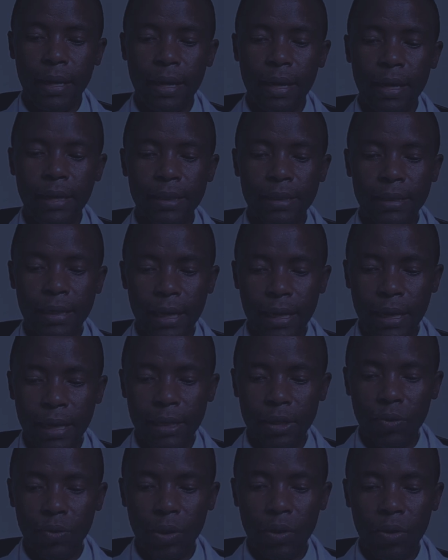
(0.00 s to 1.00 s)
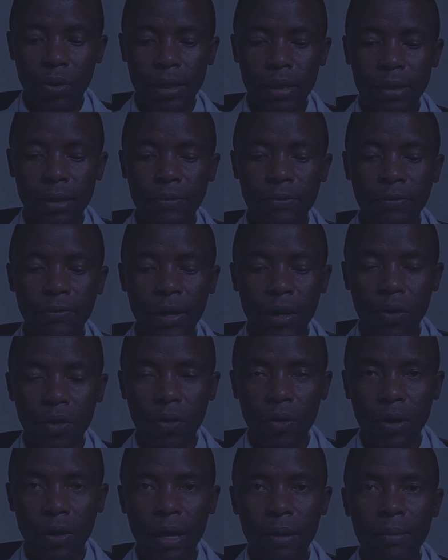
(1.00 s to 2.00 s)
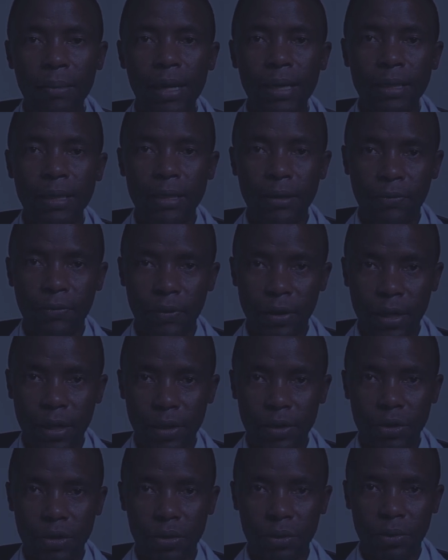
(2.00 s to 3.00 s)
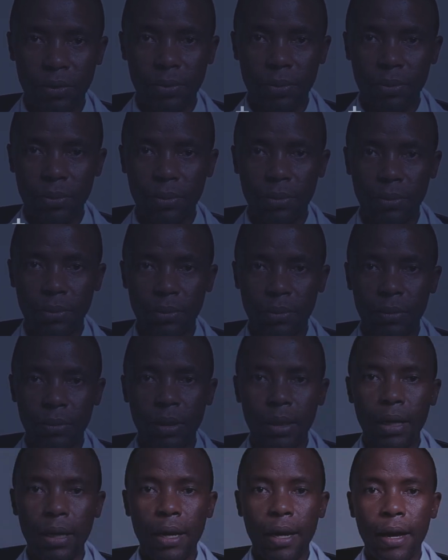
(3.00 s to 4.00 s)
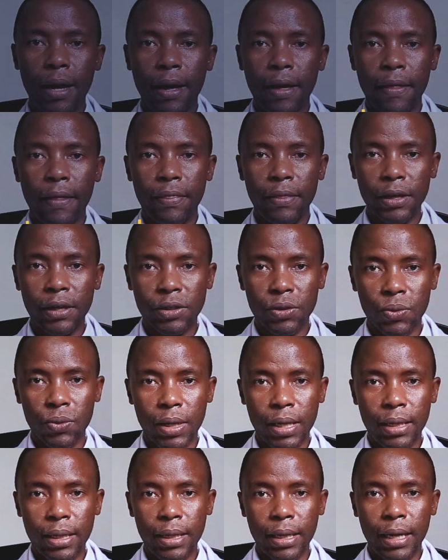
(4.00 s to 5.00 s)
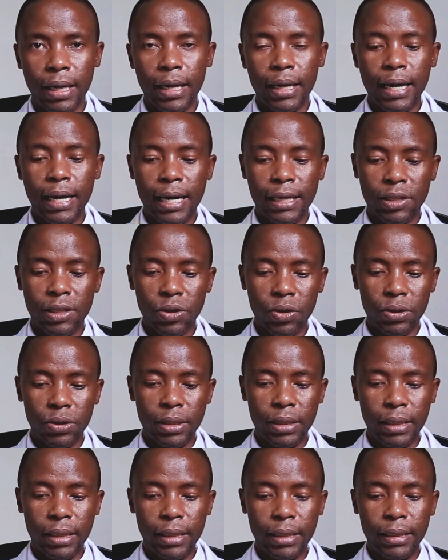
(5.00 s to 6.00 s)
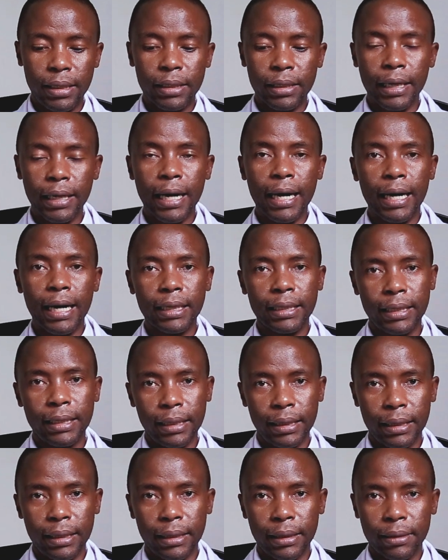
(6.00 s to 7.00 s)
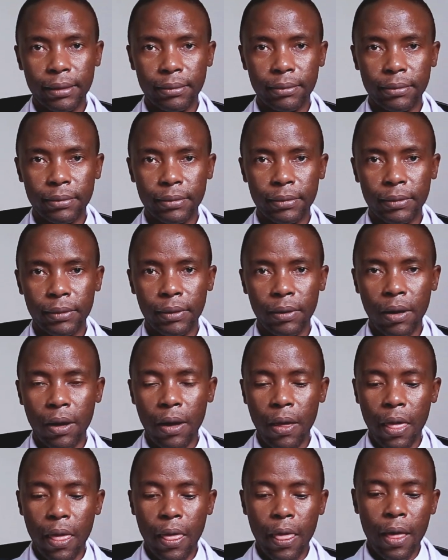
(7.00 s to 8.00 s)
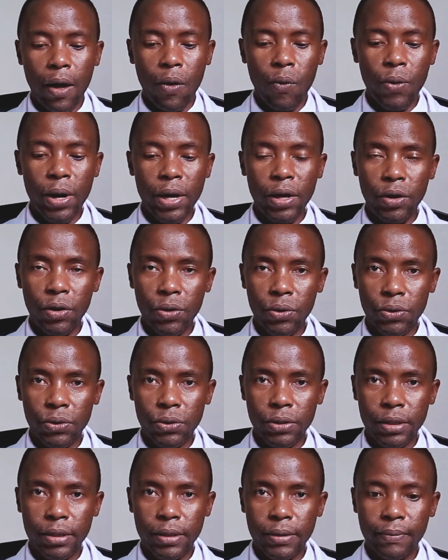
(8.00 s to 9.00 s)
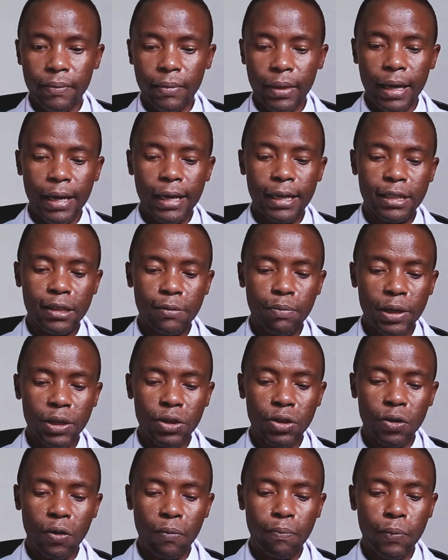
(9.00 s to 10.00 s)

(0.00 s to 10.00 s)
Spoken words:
In science, we call it phacoemulsification. This one does not need cutting. We use a special